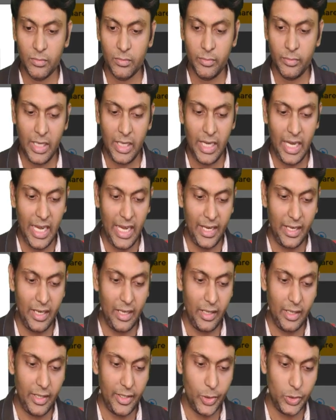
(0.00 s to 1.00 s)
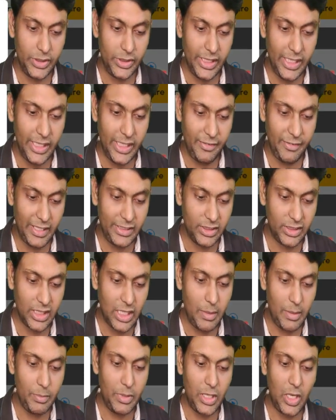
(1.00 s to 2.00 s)
and you see if I just
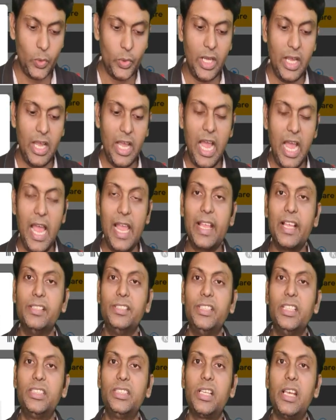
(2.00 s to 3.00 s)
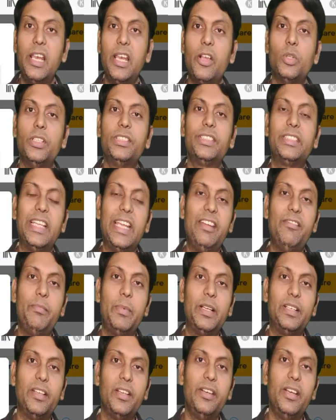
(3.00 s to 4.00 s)
come down, I can just click on this save
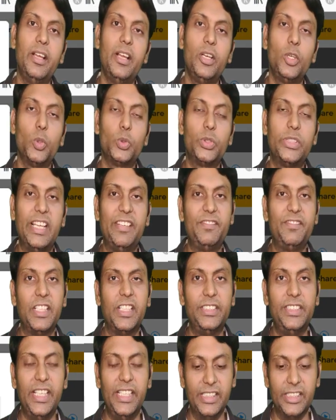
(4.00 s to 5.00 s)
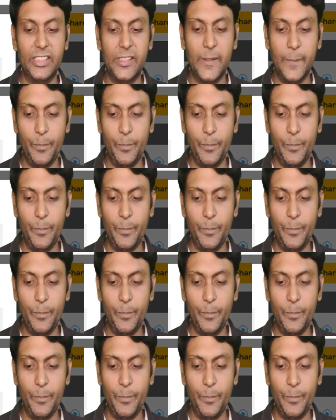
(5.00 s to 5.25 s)
button to save the changes.